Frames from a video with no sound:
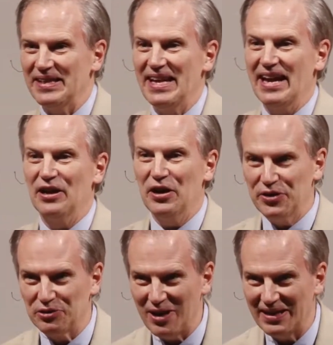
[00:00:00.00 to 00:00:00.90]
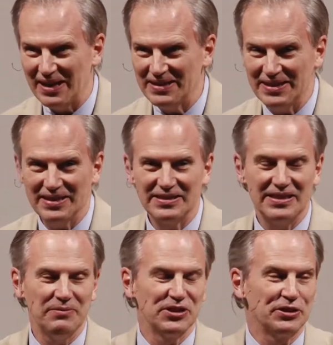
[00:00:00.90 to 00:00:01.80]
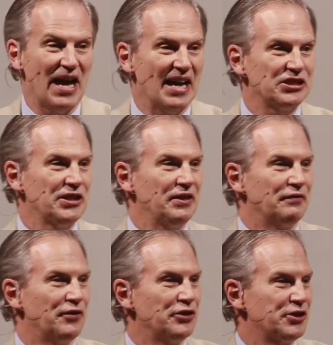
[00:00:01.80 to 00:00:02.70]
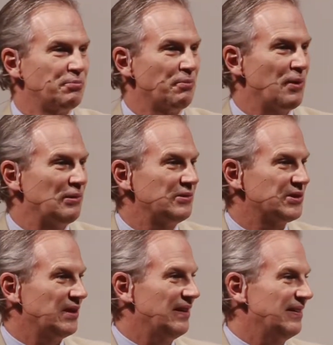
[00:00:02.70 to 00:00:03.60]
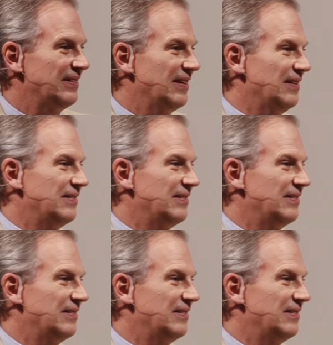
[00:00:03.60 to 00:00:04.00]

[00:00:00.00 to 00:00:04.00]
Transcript: He had other great ideas. He was actually the first to propose uh, the,